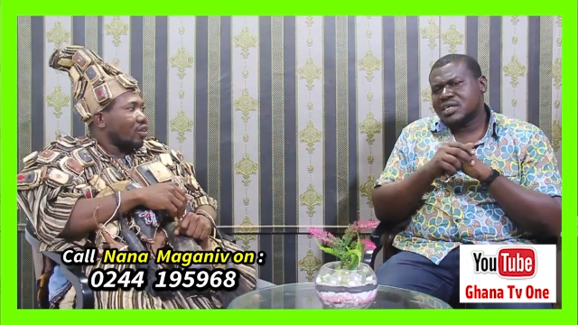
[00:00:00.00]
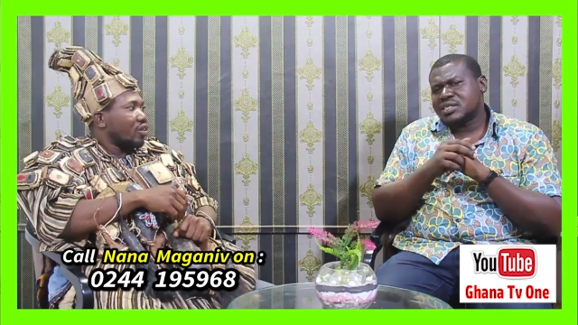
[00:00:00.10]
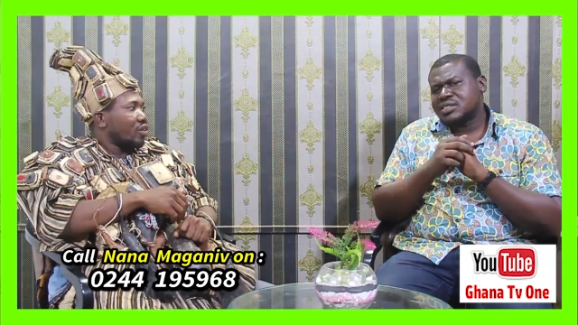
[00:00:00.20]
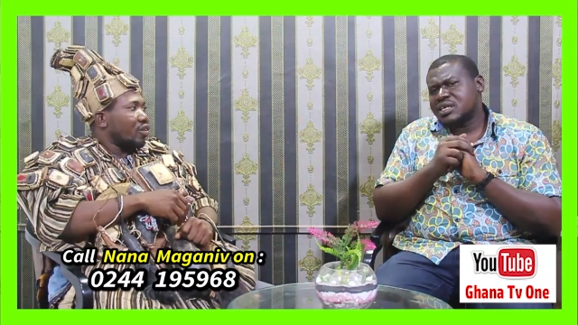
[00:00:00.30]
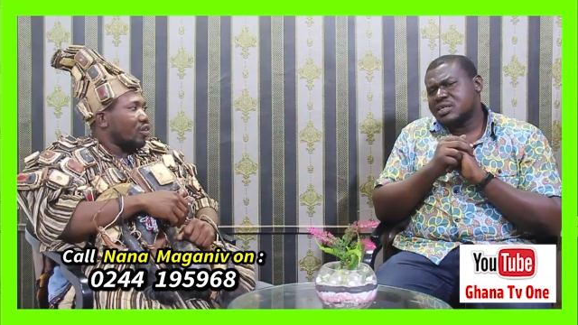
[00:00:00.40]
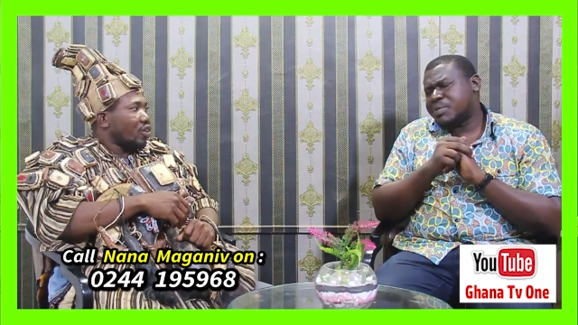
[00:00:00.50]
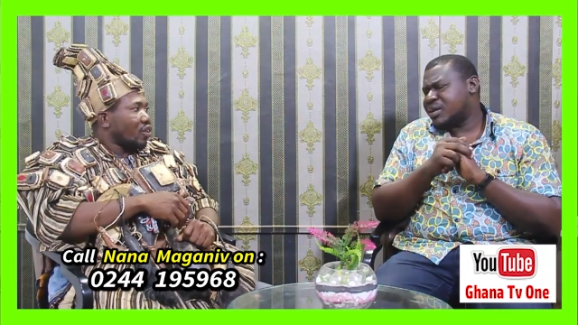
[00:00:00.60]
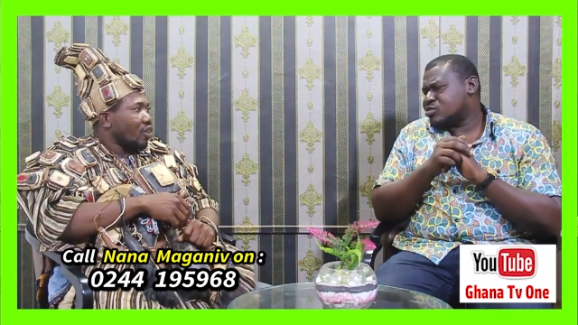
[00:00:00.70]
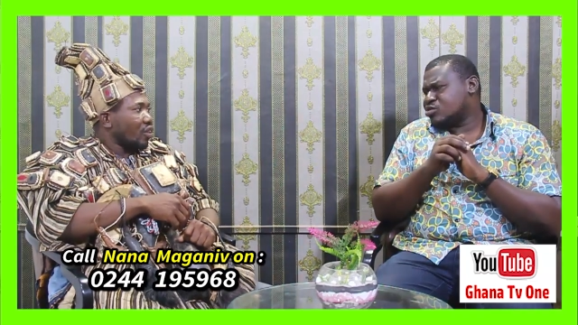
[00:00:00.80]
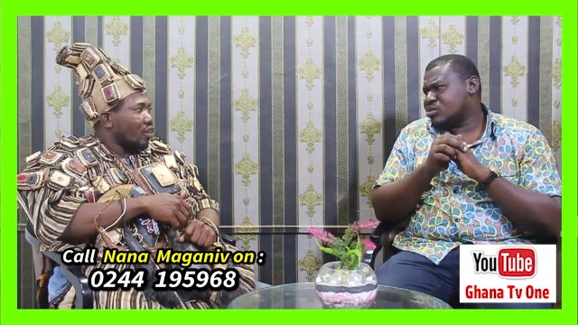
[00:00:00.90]
Speaker 1: case any
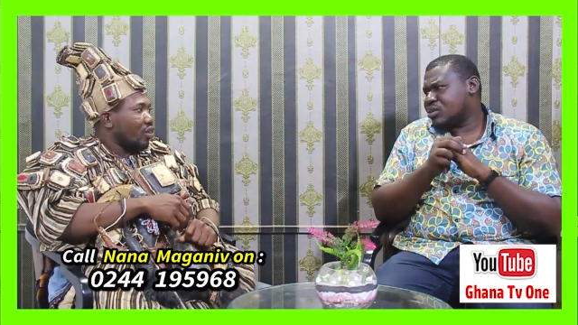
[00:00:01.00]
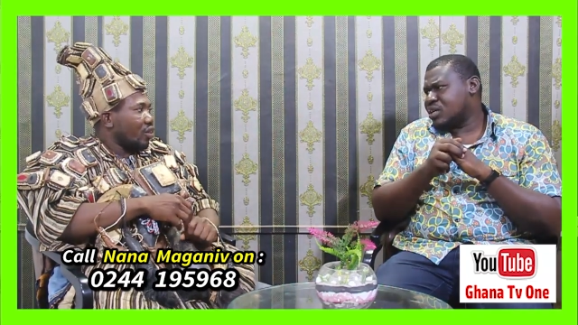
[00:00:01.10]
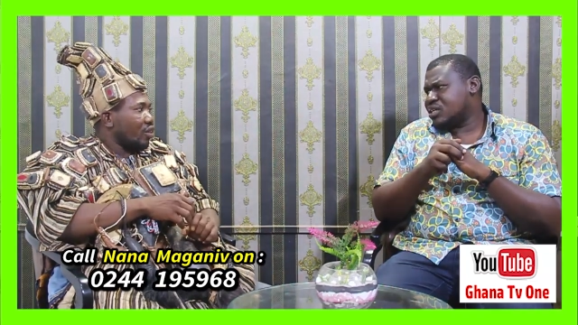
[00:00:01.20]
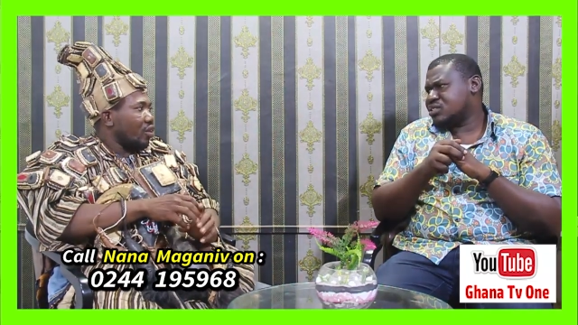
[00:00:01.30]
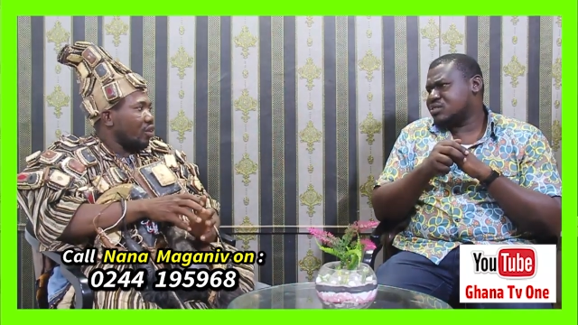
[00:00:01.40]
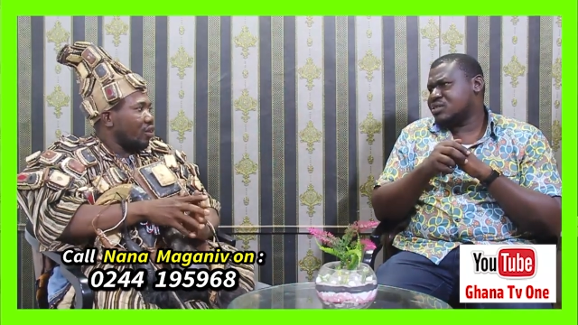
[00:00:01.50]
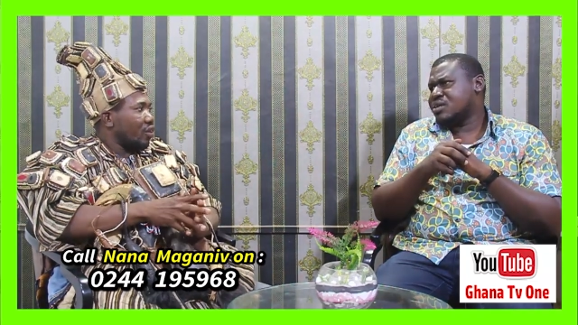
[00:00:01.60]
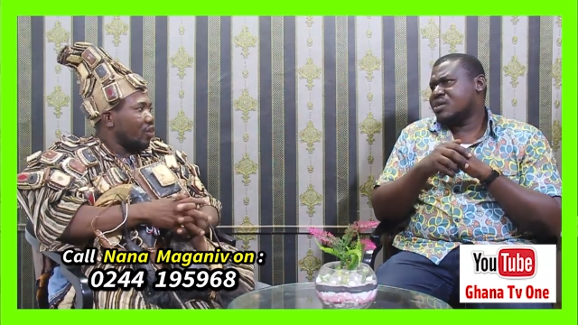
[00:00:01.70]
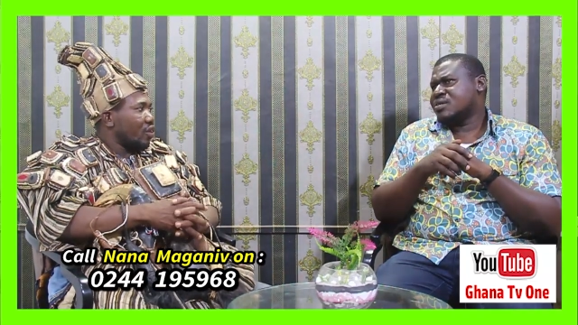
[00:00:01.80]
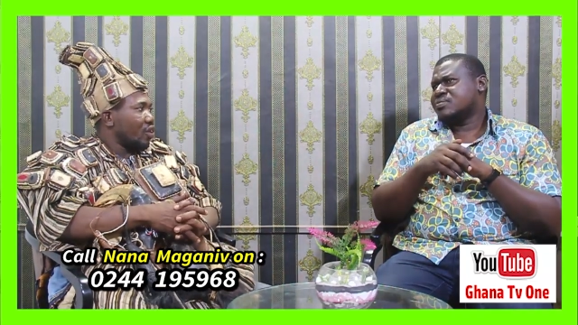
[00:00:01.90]
panaso is,
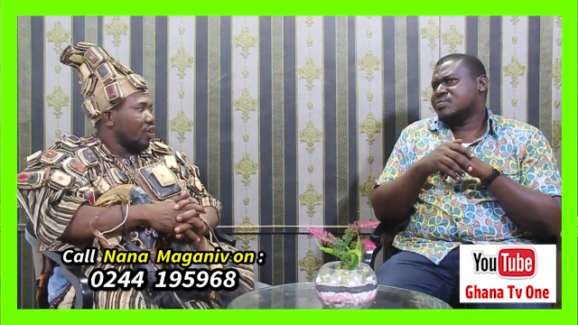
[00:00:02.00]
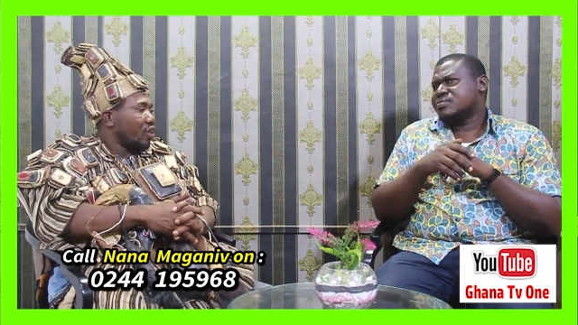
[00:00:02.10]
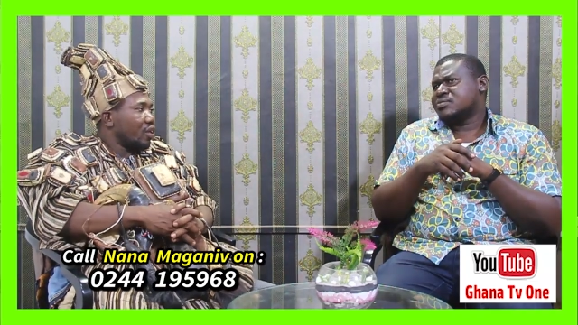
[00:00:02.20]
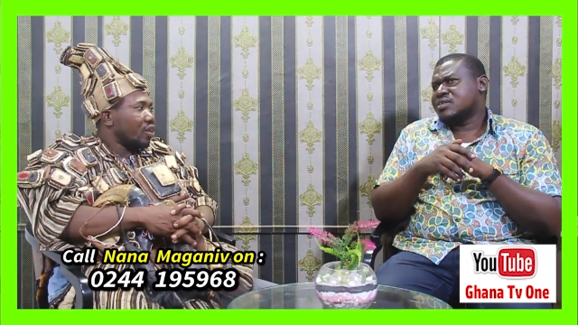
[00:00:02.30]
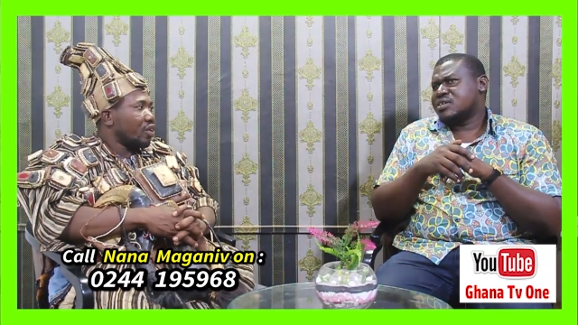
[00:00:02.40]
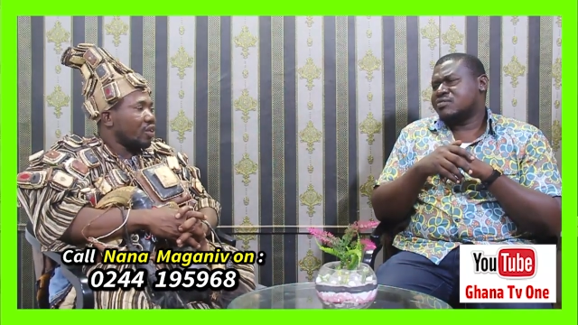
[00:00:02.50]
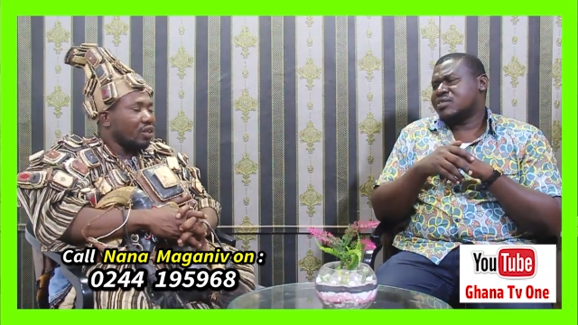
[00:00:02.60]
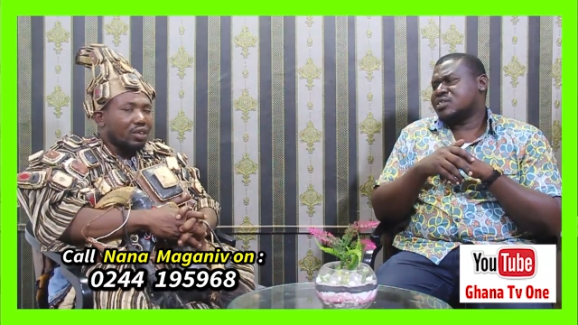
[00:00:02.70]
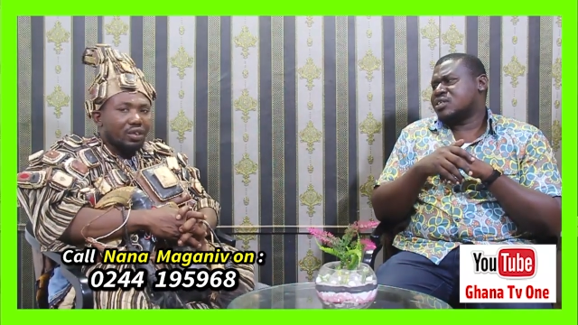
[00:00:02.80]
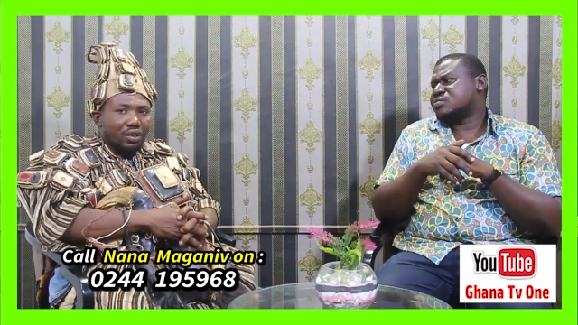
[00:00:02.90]

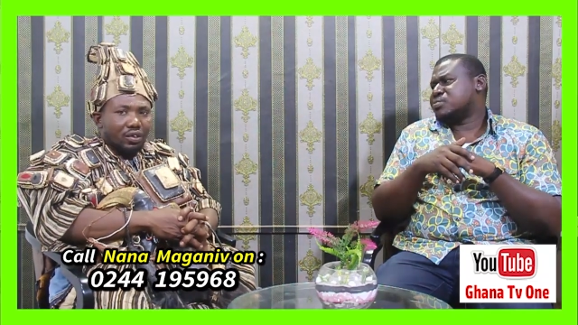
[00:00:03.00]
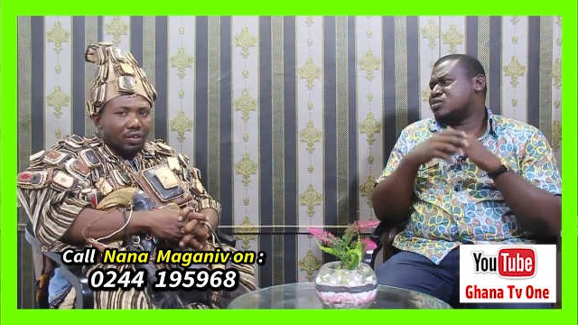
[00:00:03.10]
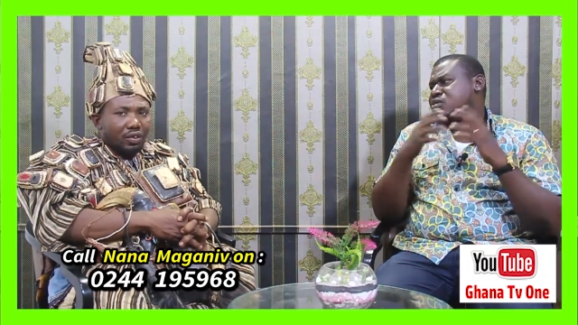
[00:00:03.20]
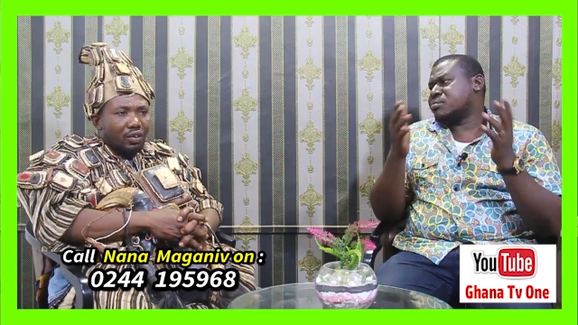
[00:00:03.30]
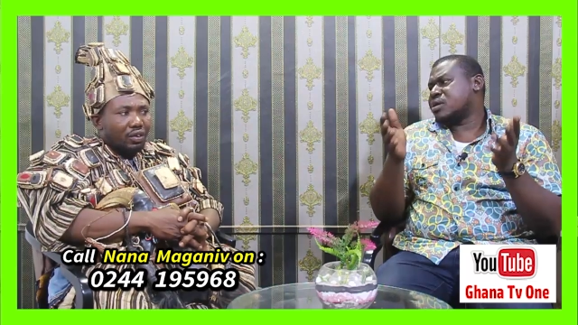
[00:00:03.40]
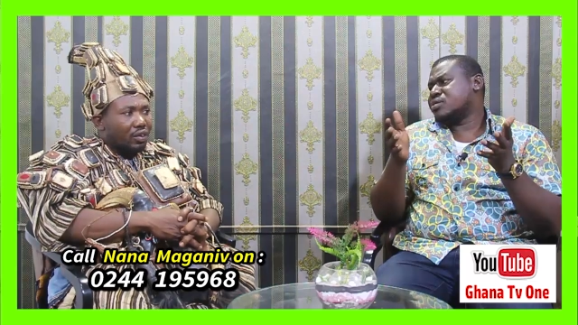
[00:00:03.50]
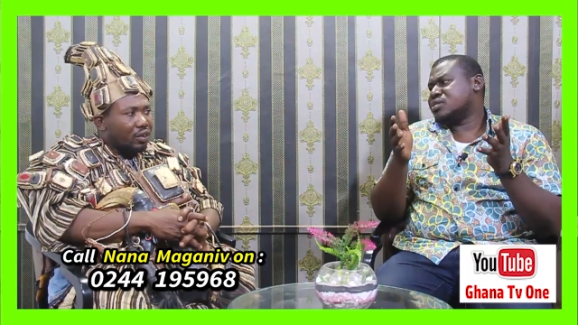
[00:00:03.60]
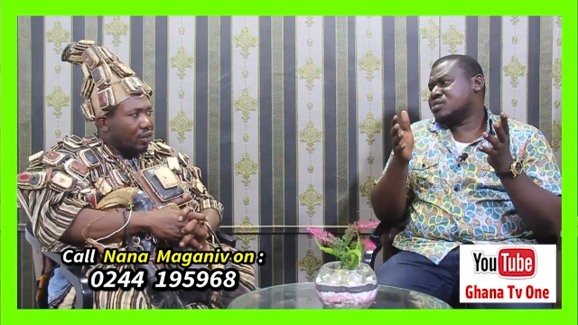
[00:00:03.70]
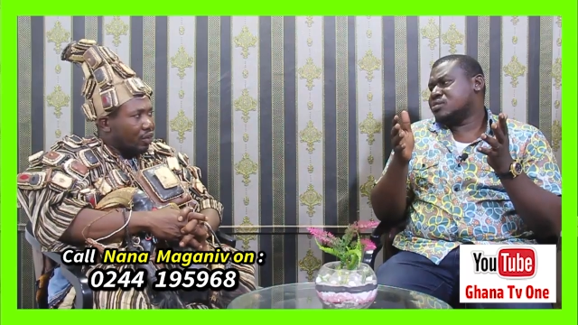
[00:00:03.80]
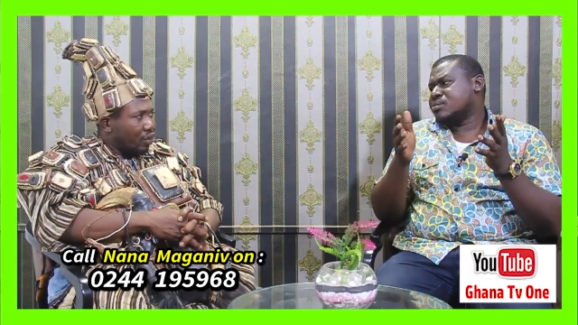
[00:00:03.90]
Emma says spiritual marriage,